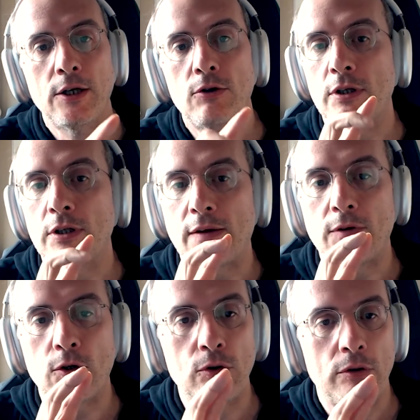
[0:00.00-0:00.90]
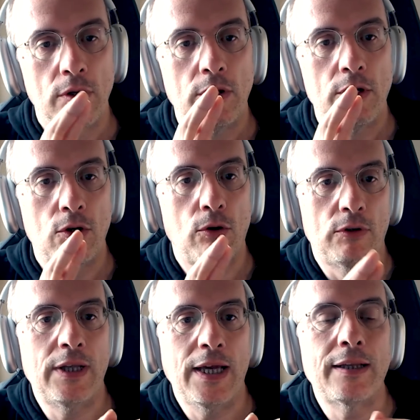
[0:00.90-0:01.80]
you didn't have a good,
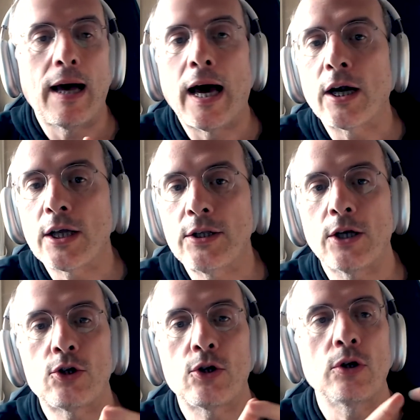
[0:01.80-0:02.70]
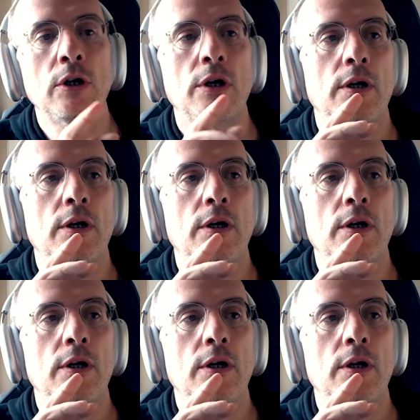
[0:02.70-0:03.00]
data architecture,